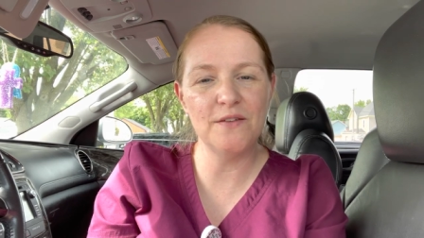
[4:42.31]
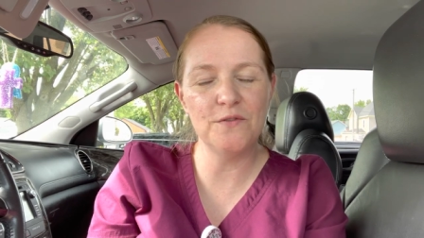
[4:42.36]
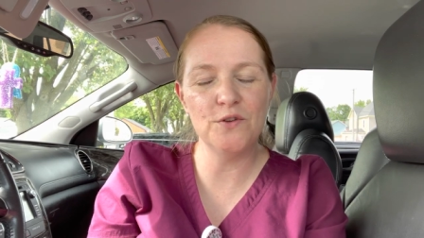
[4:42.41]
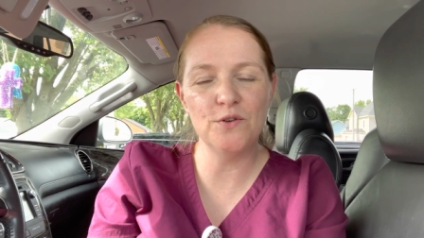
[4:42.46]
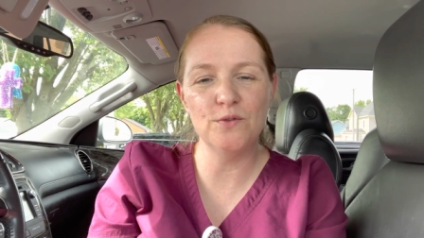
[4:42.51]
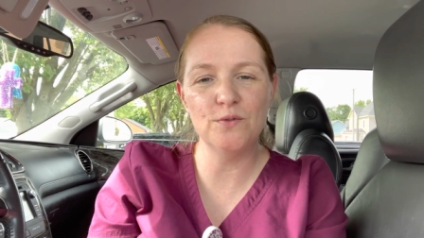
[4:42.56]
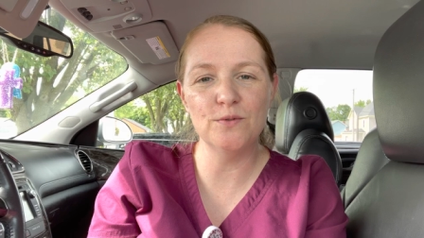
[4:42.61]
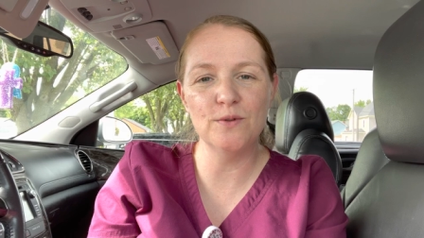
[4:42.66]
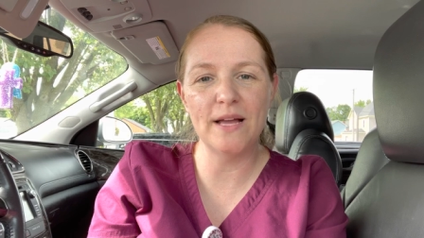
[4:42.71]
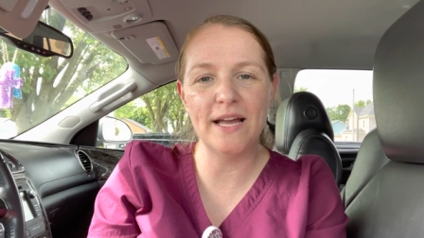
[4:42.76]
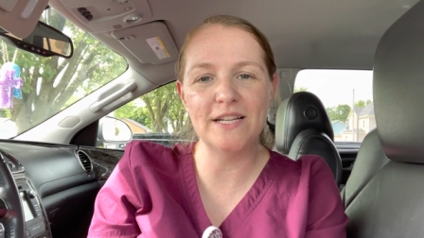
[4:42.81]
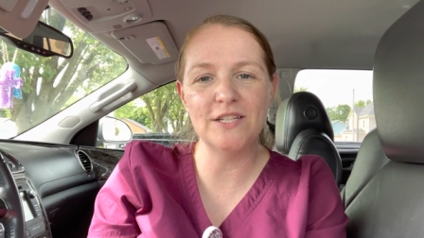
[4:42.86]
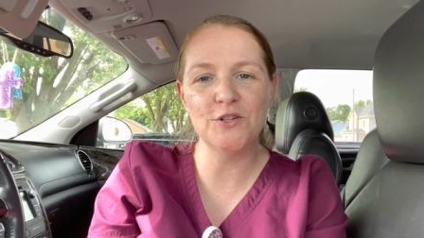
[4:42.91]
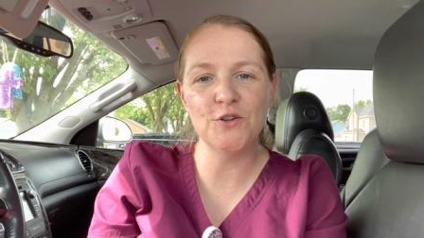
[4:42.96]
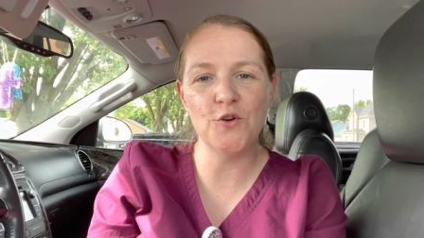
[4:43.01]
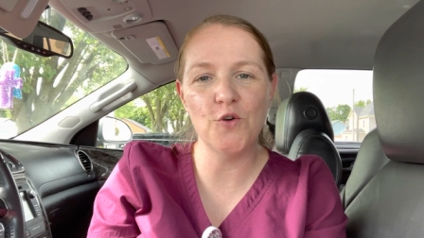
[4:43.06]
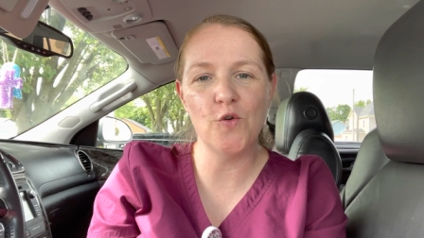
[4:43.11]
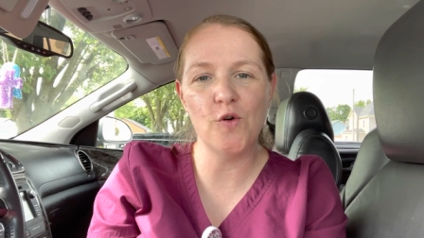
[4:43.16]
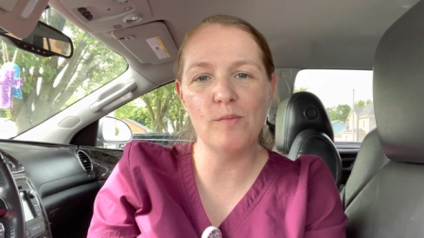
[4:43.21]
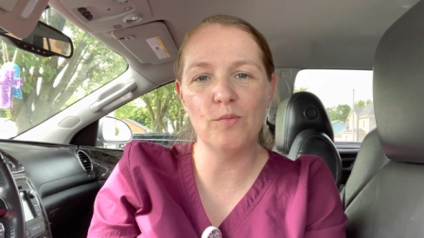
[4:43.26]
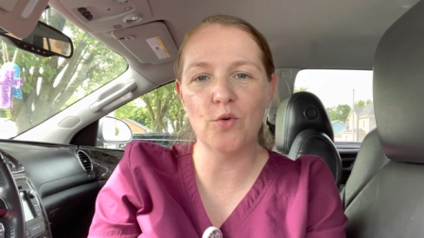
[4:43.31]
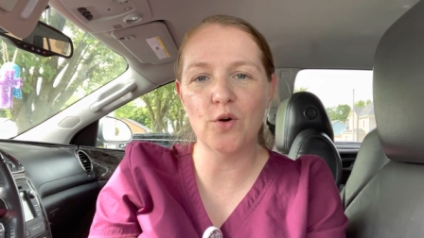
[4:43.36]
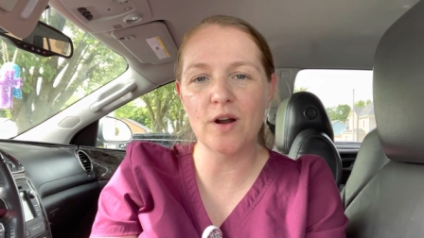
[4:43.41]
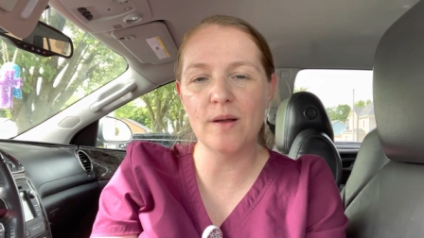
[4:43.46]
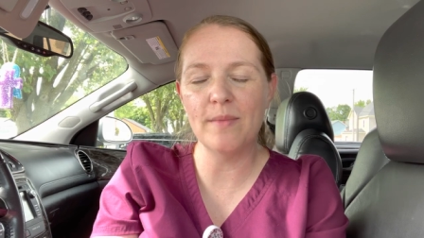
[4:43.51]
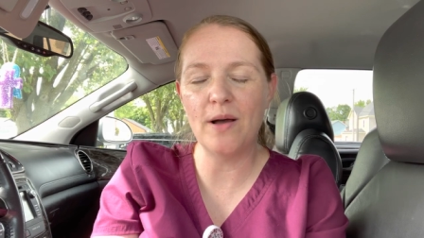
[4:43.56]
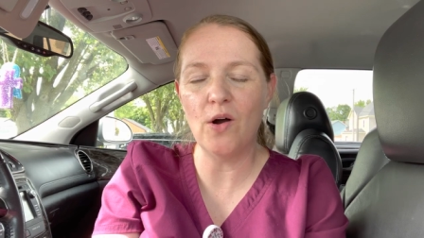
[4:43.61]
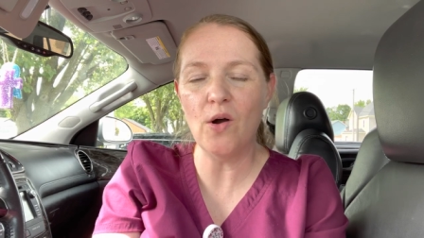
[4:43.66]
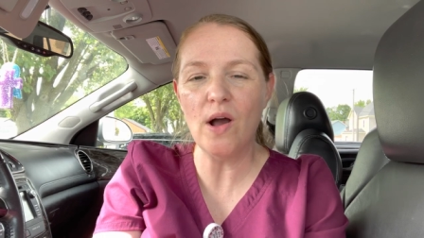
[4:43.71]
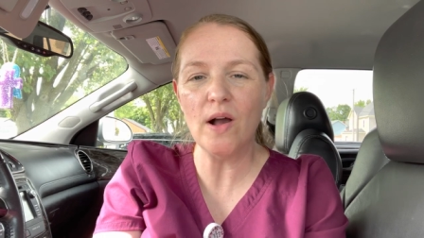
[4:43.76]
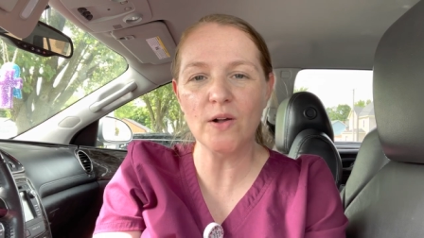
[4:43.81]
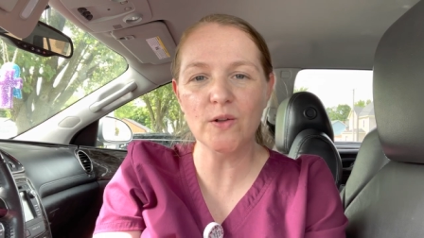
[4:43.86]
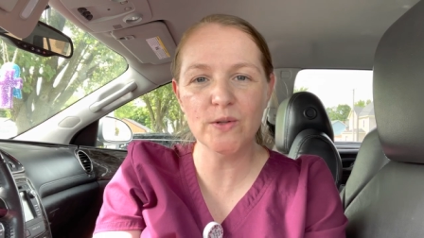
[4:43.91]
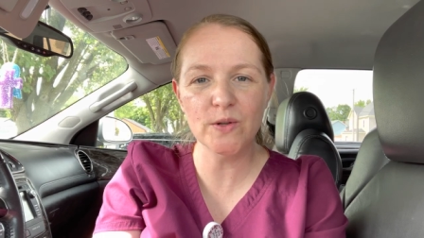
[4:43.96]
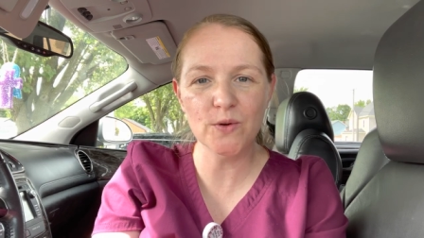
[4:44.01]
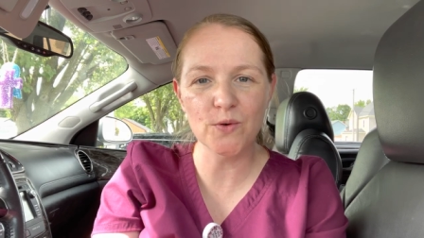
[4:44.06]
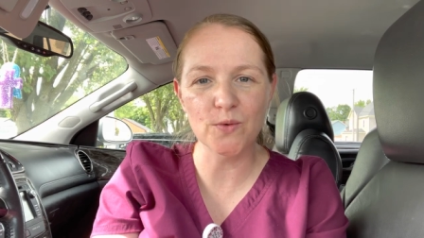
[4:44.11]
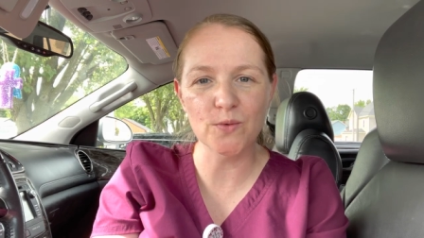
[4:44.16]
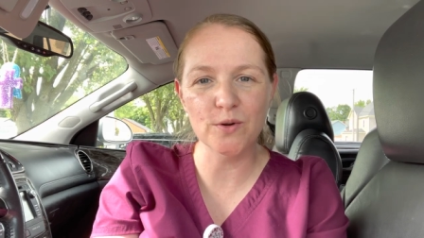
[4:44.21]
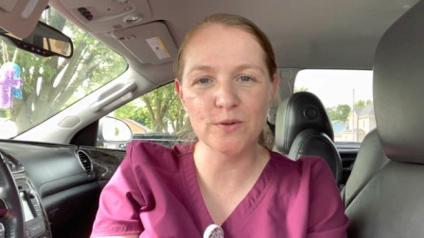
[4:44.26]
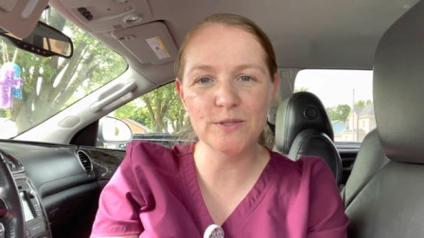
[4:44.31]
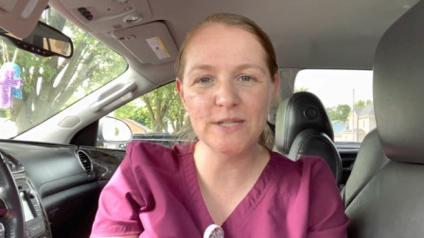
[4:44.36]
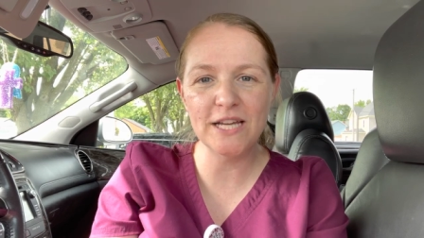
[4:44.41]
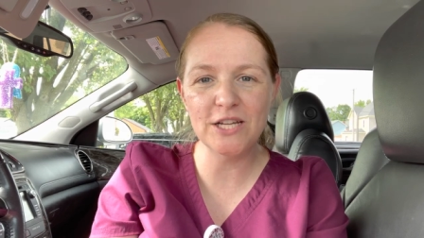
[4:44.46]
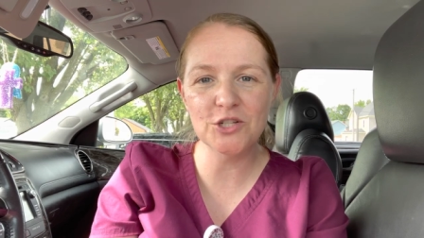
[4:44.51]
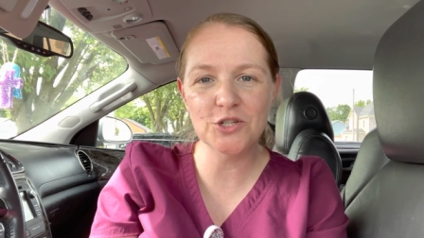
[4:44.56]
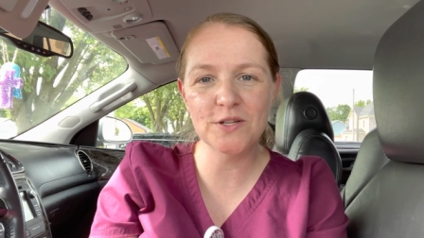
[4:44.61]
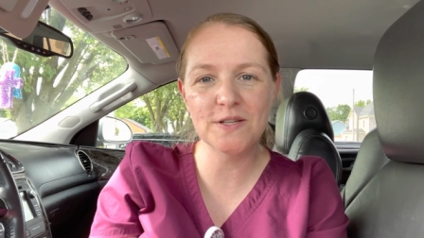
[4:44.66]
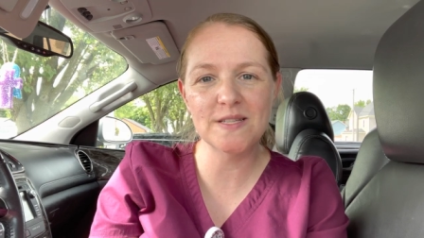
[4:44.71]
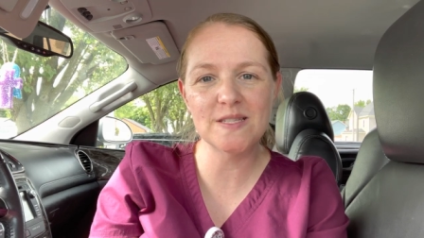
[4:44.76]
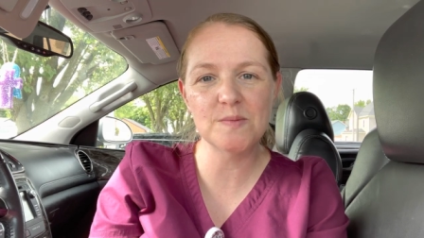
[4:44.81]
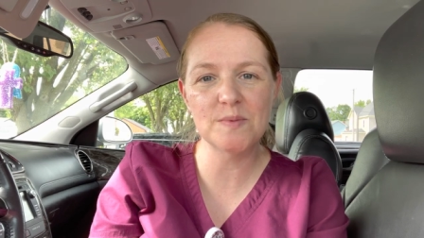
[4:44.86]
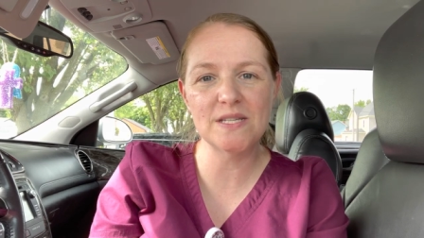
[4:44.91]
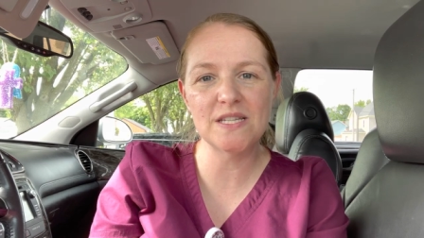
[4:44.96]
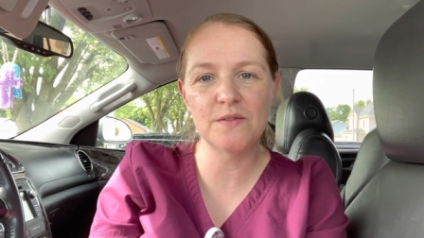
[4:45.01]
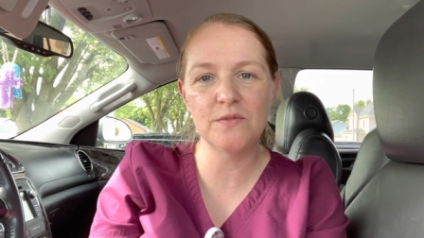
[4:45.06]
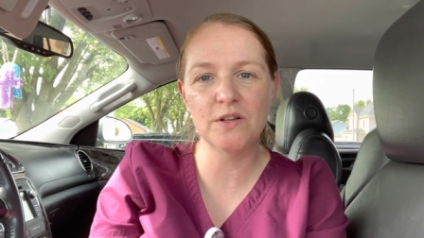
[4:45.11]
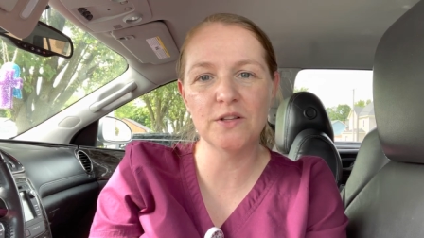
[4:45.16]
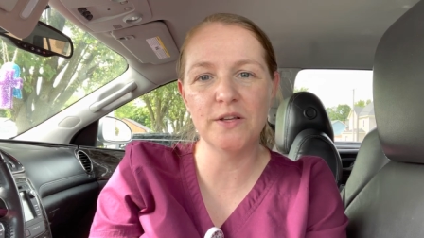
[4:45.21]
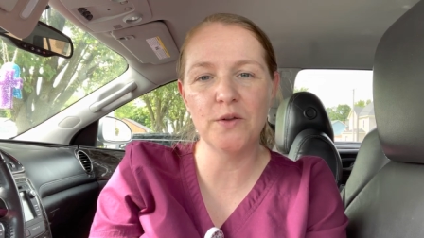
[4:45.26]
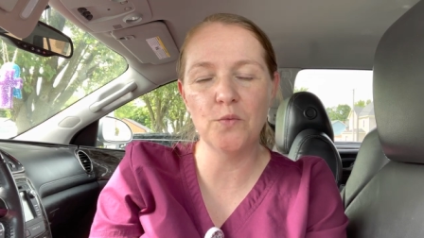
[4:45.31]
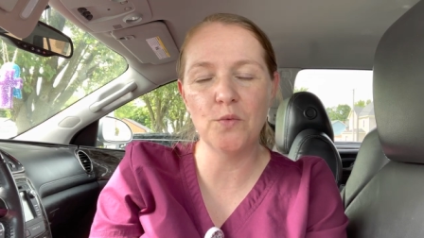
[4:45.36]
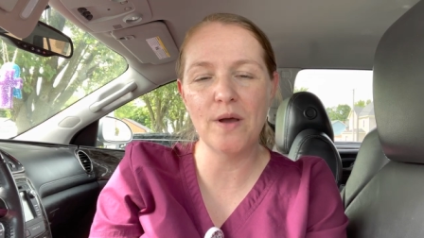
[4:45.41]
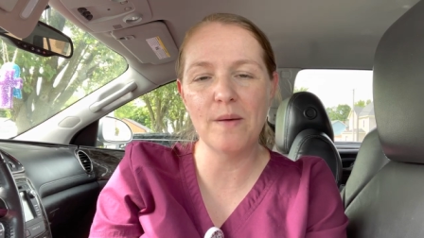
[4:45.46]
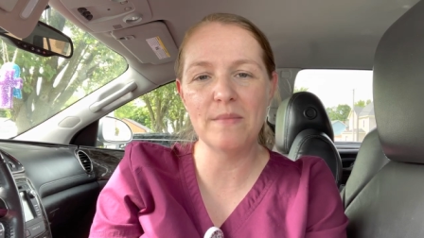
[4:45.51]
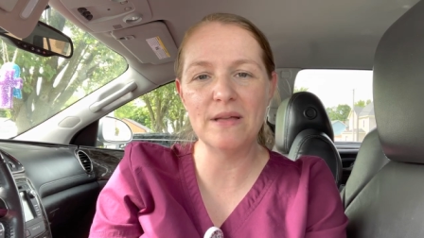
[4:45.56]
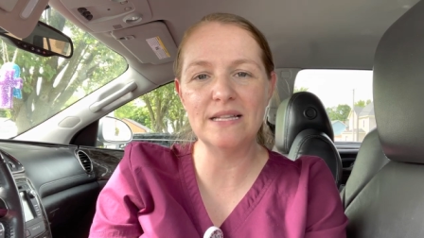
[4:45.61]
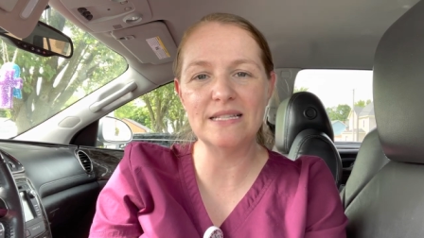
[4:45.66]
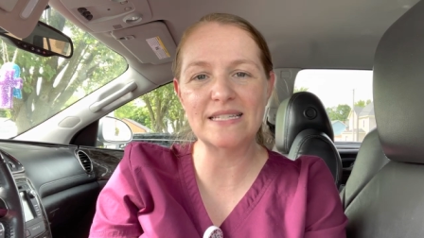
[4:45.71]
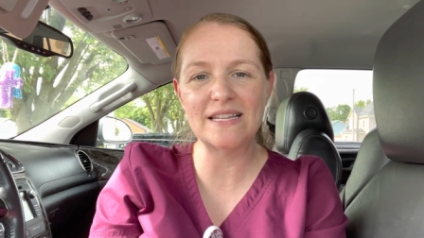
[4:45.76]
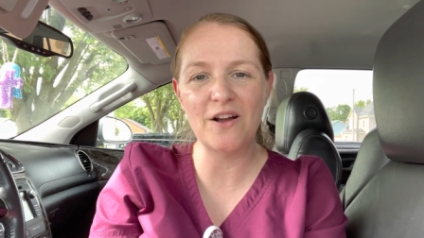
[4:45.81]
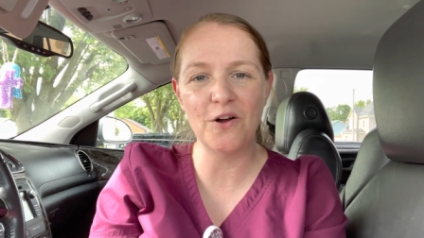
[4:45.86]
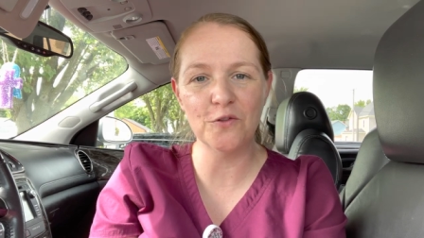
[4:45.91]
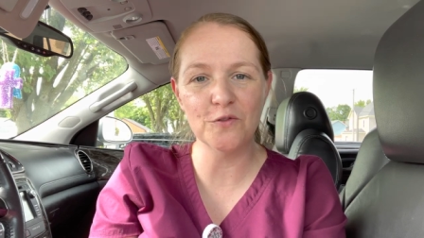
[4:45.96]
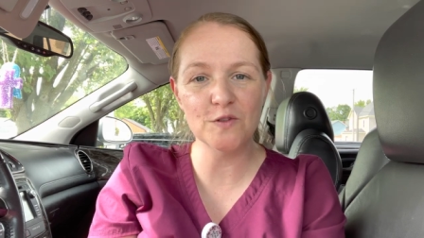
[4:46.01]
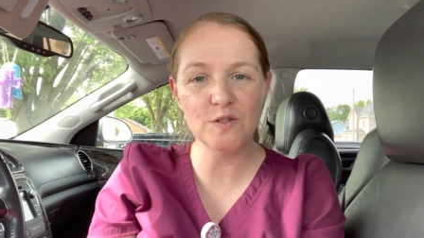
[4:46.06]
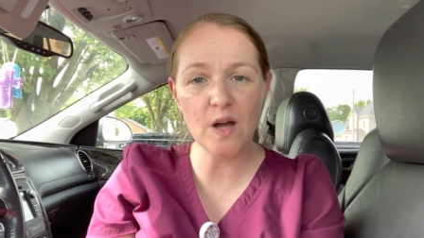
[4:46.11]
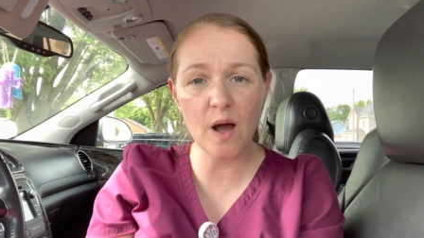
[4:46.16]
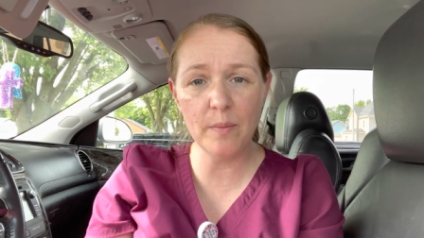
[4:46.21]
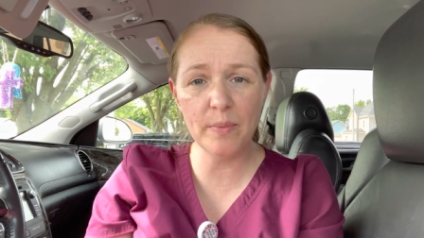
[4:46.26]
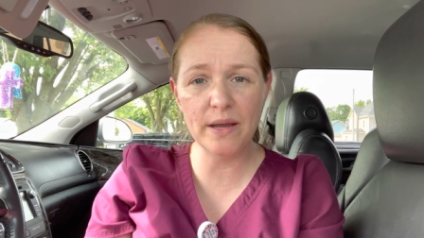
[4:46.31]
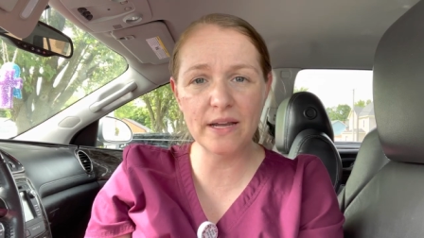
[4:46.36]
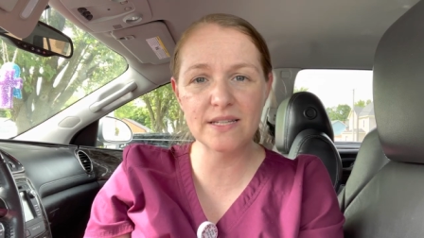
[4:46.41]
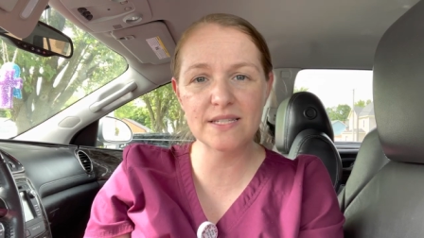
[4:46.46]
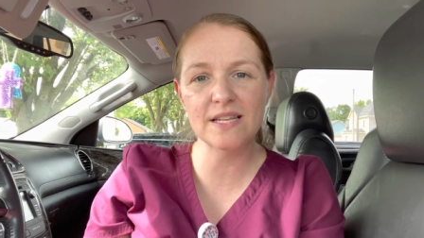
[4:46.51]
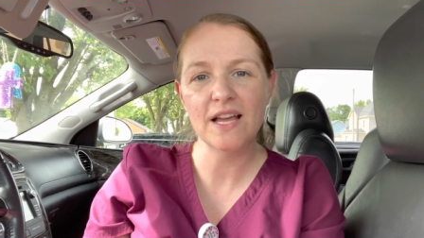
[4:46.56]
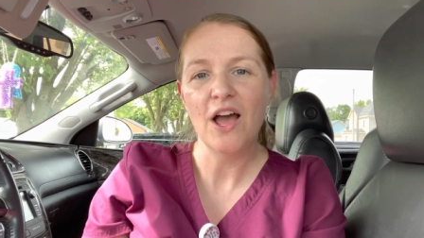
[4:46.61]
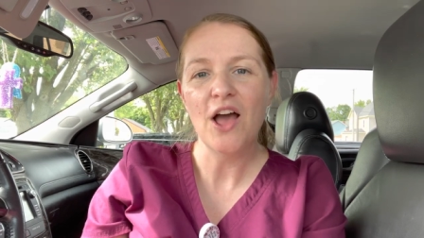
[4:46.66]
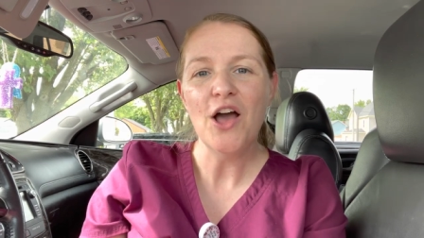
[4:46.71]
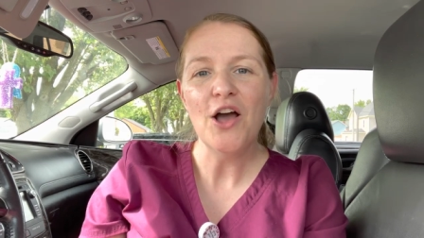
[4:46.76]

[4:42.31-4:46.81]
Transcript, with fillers: if you like to know more about clinical rotation, specifically women's health topics,